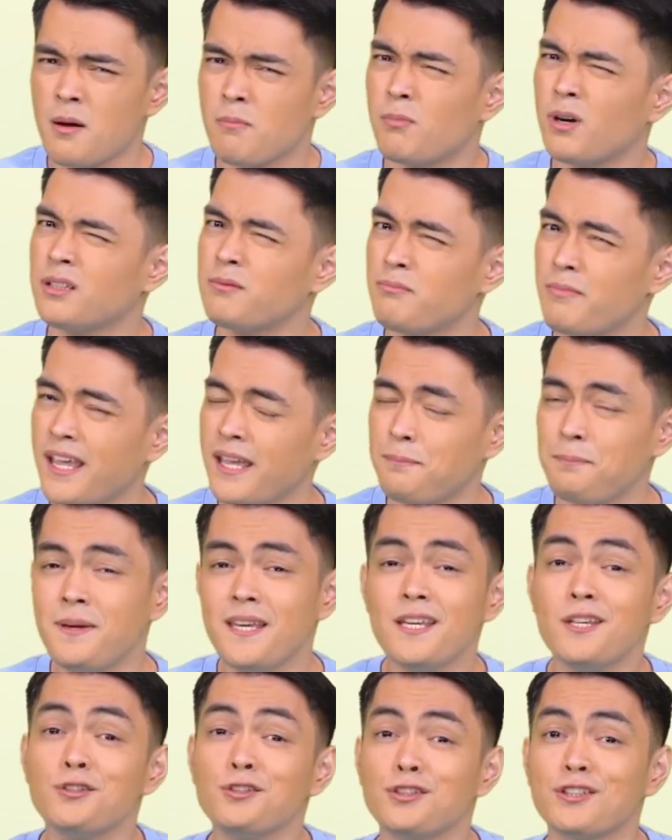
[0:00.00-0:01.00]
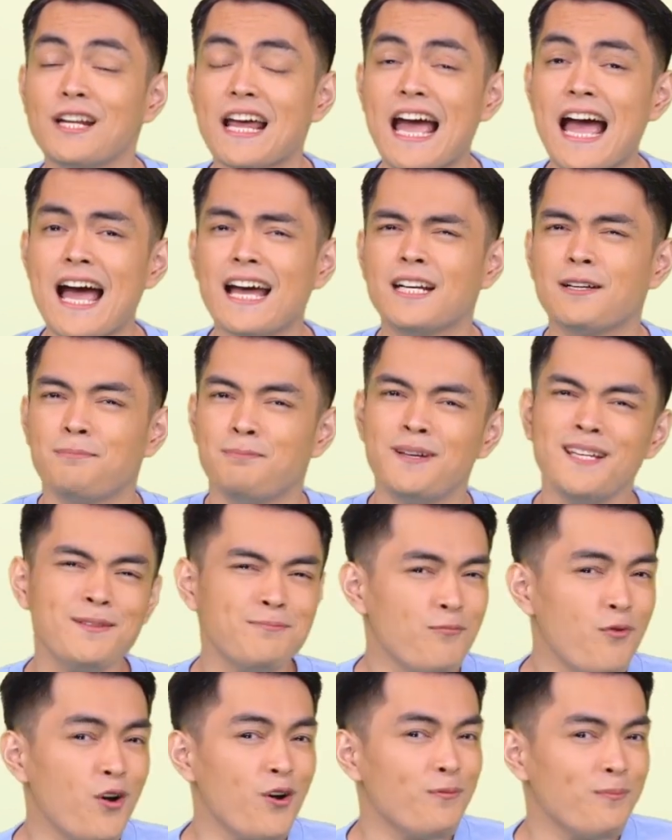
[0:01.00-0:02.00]
but maybe you should add a
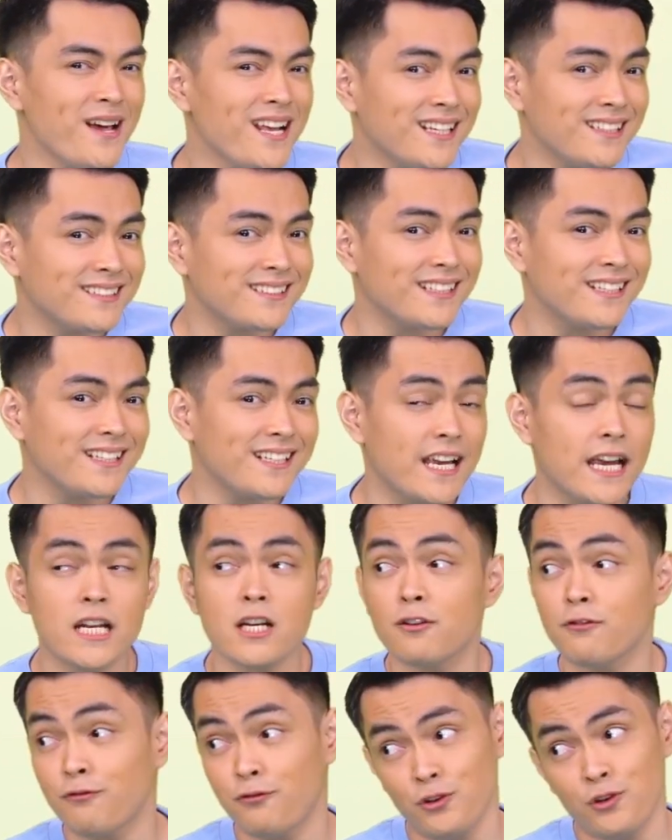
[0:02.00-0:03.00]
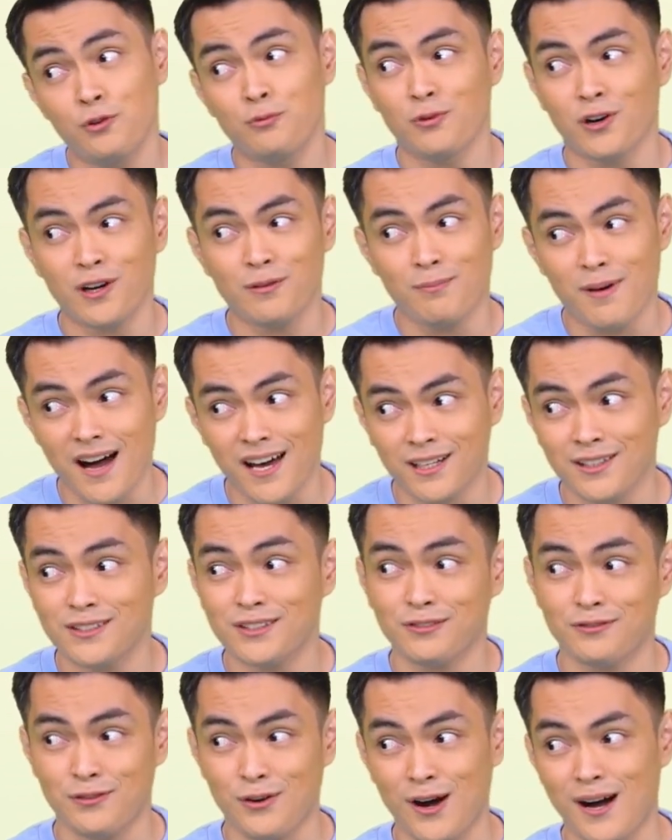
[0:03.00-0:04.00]
bit more medicine and a few more
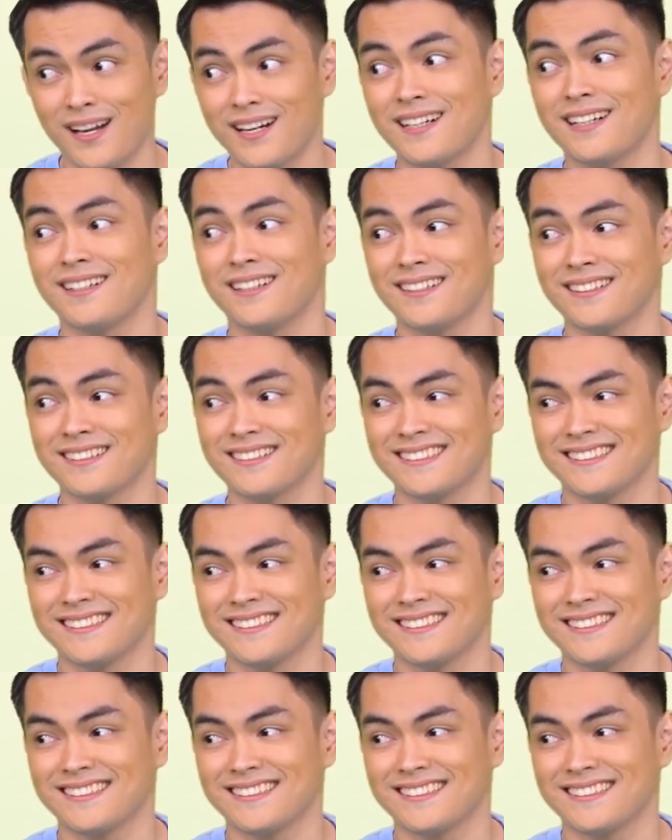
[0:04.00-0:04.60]
bottles of water.